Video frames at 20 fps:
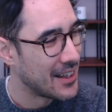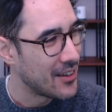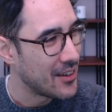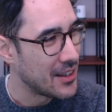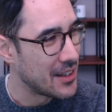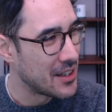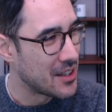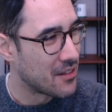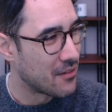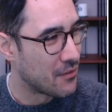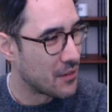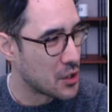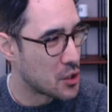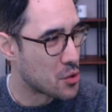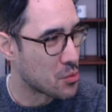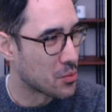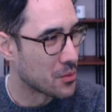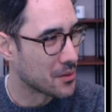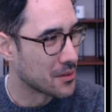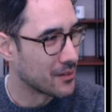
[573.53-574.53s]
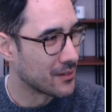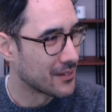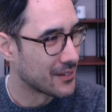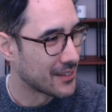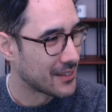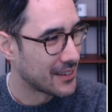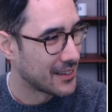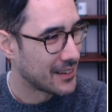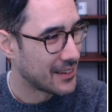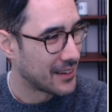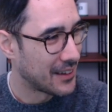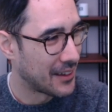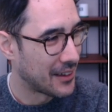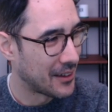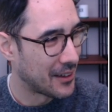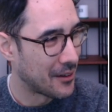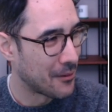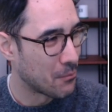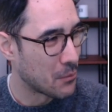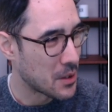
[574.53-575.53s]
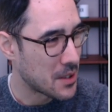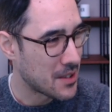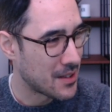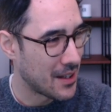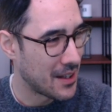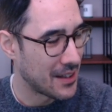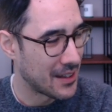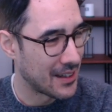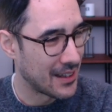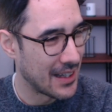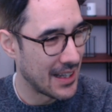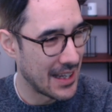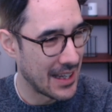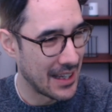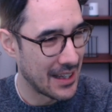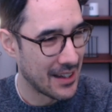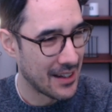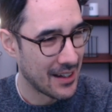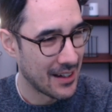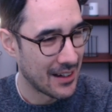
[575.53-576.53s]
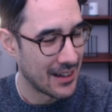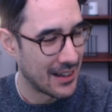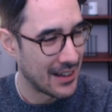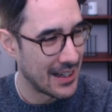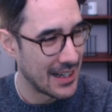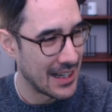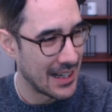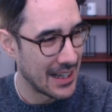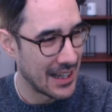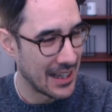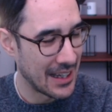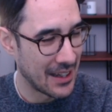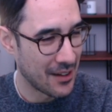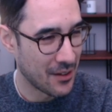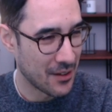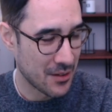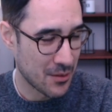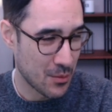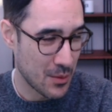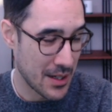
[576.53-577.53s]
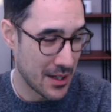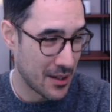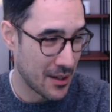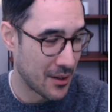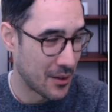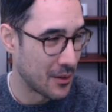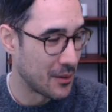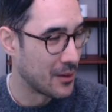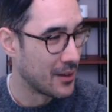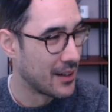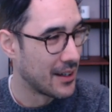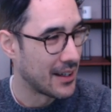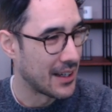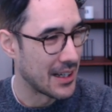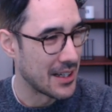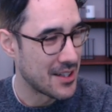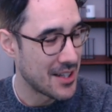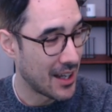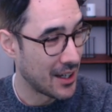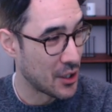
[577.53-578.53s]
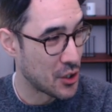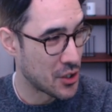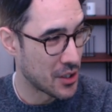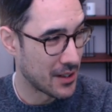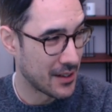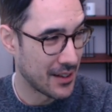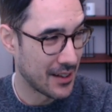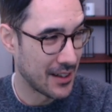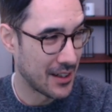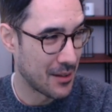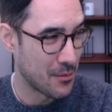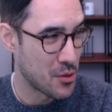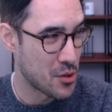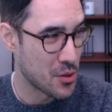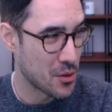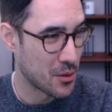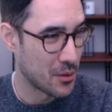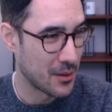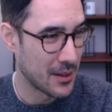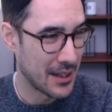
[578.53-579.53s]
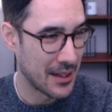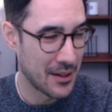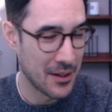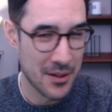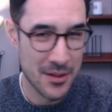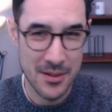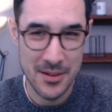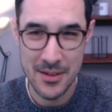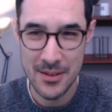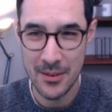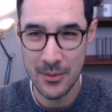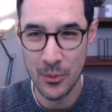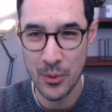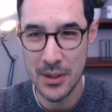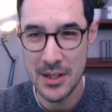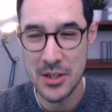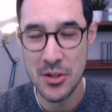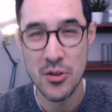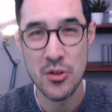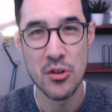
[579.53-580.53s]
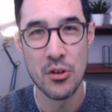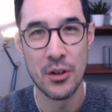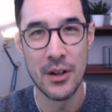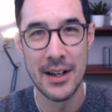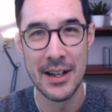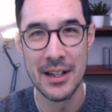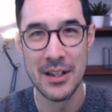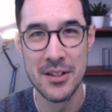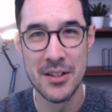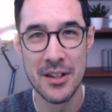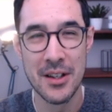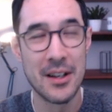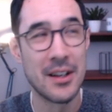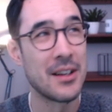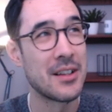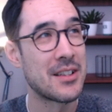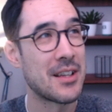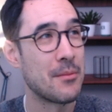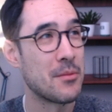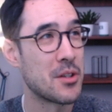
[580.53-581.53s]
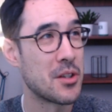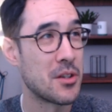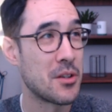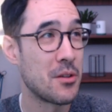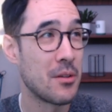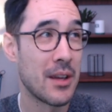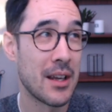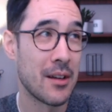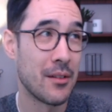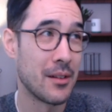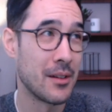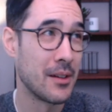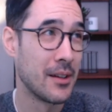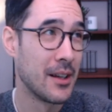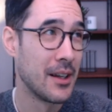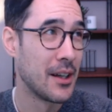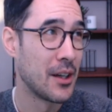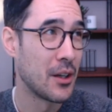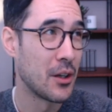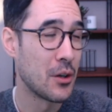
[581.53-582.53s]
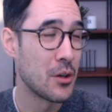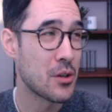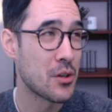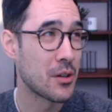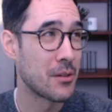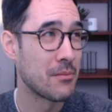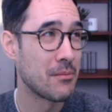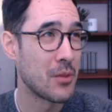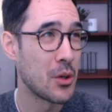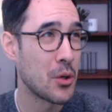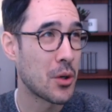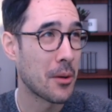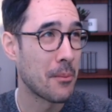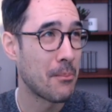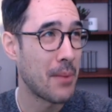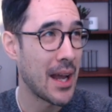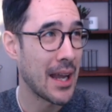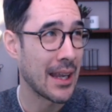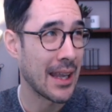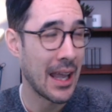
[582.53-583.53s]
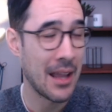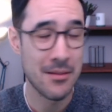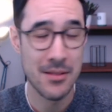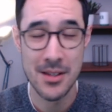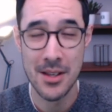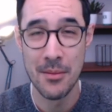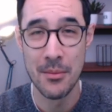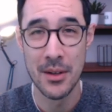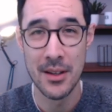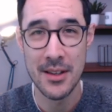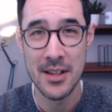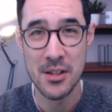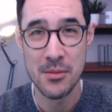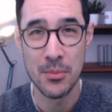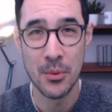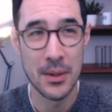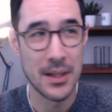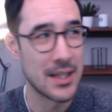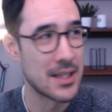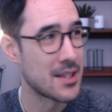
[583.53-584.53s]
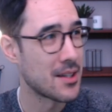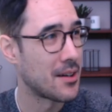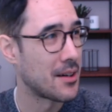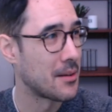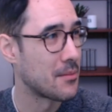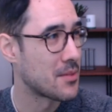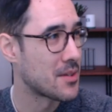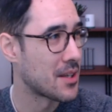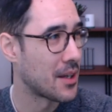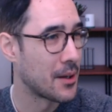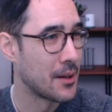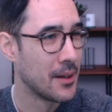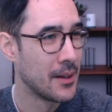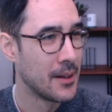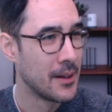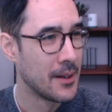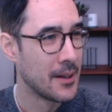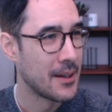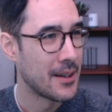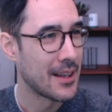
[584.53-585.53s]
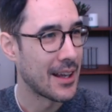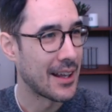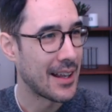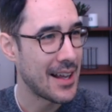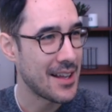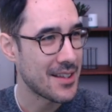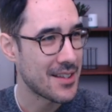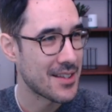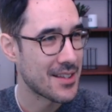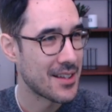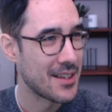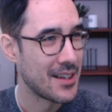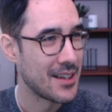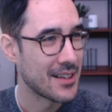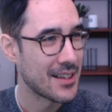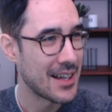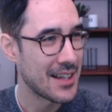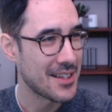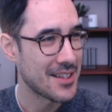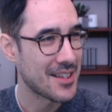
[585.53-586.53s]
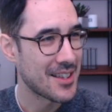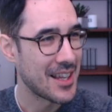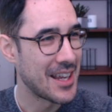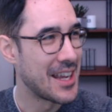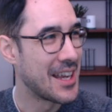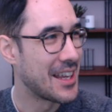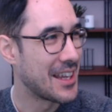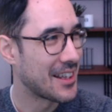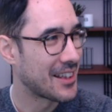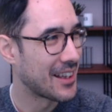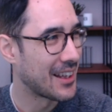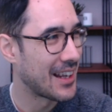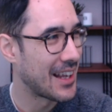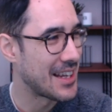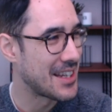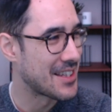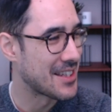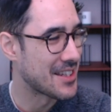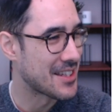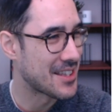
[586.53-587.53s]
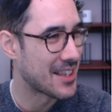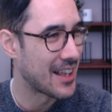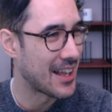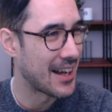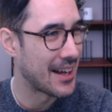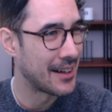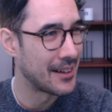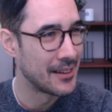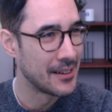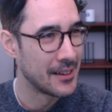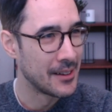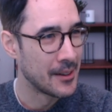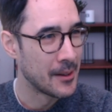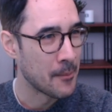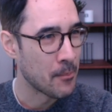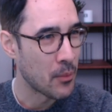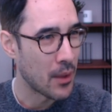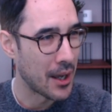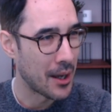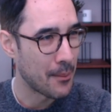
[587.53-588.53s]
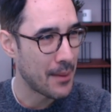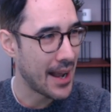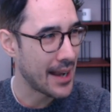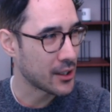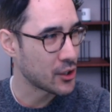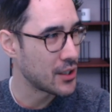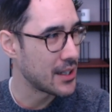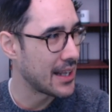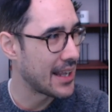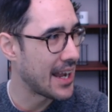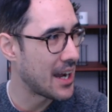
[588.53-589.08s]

individual uh, but certainly highly, as we know, intelligent, and I'm sure he knows what he's trying to attempt to do here, and who can who can bet against him at this point in time. So, yeah, that's that's the the latest there. Um, actually, the